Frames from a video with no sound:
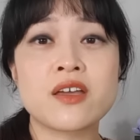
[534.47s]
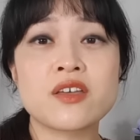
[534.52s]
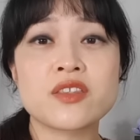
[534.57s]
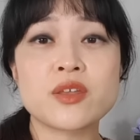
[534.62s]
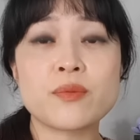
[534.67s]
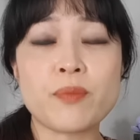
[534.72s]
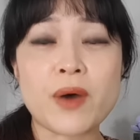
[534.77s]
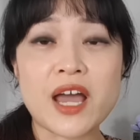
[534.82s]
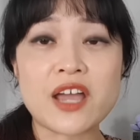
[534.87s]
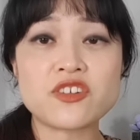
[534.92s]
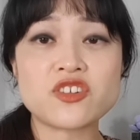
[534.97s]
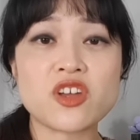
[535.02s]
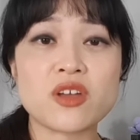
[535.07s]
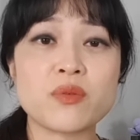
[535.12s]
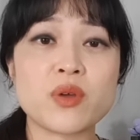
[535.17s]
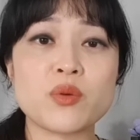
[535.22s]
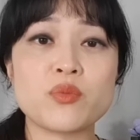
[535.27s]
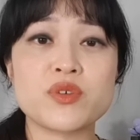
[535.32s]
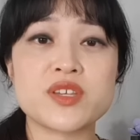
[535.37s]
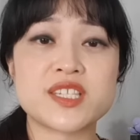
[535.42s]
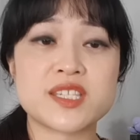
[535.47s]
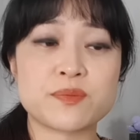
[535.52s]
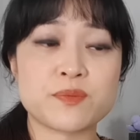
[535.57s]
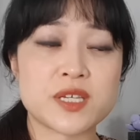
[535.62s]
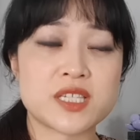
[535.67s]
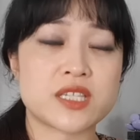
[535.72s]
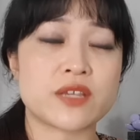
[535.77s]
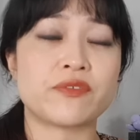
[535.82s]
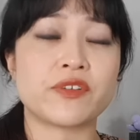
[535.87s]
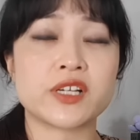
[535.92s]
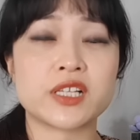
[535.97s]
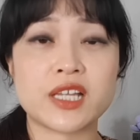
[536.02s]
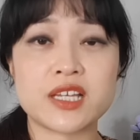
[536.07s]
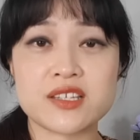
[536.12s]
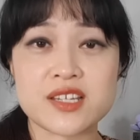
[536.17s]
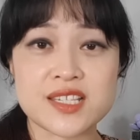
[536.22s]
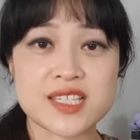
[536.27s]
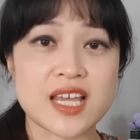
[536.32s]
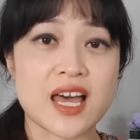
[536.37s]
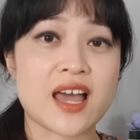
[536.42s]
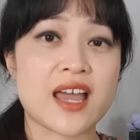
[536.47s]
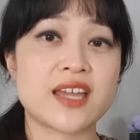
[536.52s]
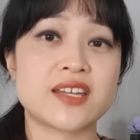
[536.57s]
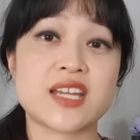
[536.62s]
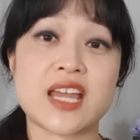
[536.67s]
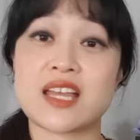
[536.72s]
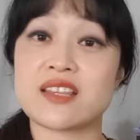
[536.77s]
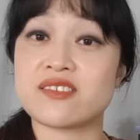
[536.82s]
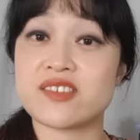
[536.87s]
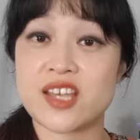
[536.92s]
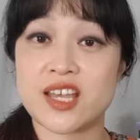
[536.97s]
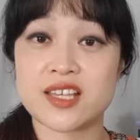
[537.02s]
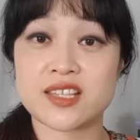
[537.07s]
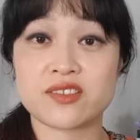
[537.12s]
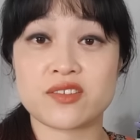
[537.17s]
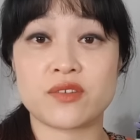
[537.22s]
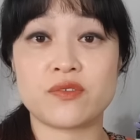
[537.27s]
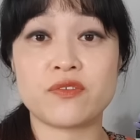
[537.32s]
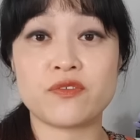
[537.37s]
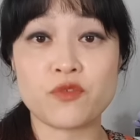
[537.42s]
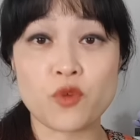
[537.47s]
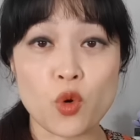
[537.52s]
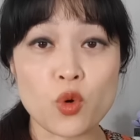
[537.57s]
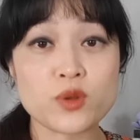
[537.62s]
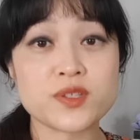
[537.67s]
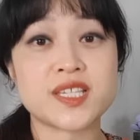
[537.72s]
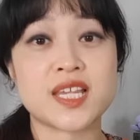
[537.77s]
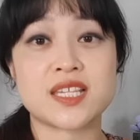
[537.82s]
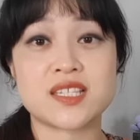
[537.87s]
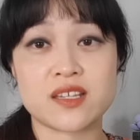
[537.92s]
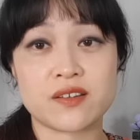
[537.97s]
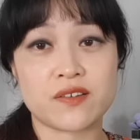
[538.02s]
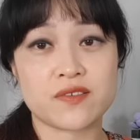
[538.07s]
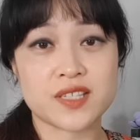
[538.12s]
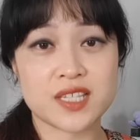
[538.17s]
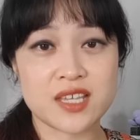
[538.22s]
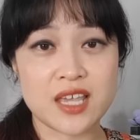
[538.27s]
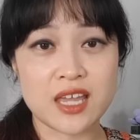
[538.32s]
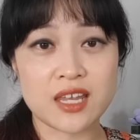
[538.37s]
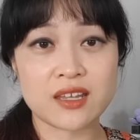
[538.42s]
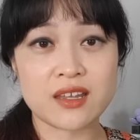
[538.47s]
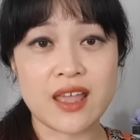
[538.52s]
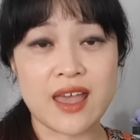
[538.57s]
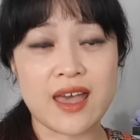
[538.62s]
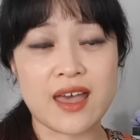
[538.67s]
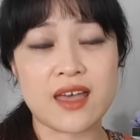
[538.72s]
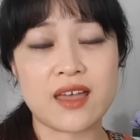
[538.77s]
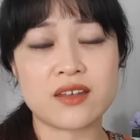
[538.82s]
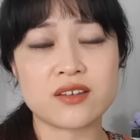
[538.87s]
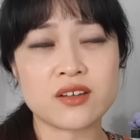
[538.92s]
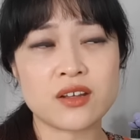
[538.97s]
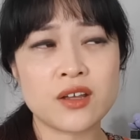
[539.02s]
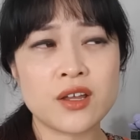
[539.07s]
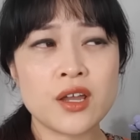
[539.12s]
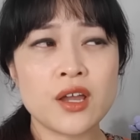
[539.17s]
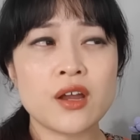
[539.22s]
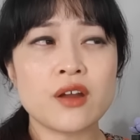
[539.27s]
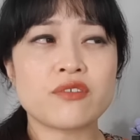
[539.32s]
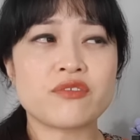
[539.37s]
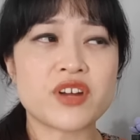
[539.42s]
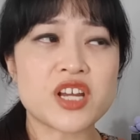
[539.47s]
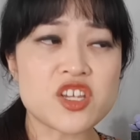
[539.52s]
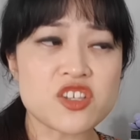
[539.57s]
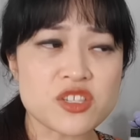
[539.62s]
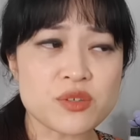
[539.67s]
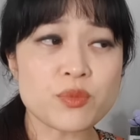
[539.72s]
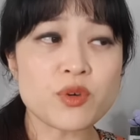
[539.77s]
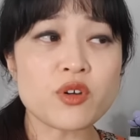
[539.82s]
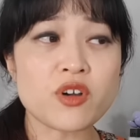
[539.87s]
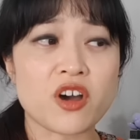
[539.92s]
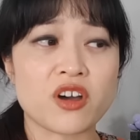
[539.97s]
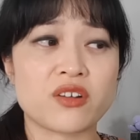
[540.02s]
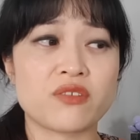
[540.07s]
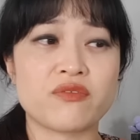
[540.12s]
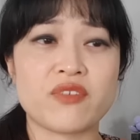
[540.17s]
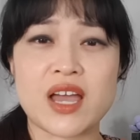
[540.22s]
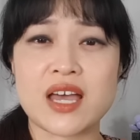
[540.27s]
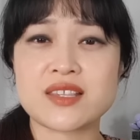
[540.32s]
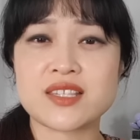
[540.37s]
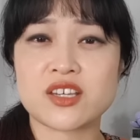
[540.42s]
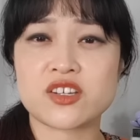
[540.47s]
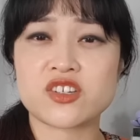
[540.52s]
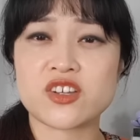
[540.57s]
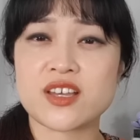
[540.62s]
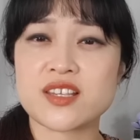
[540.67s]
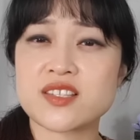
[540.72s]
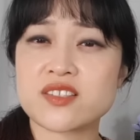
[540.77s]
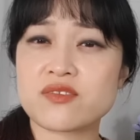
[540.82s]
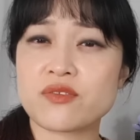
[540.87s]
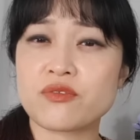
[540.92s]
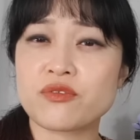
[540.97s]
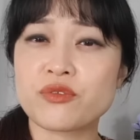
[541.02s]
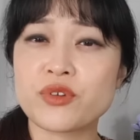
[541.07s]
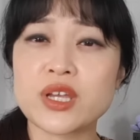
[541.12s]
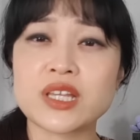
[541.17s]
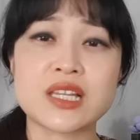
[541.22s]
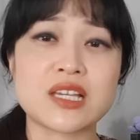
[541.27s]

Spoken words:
The Bioderma was specifically designed and tested for sensitive skin, and reusable cotton rounds are just really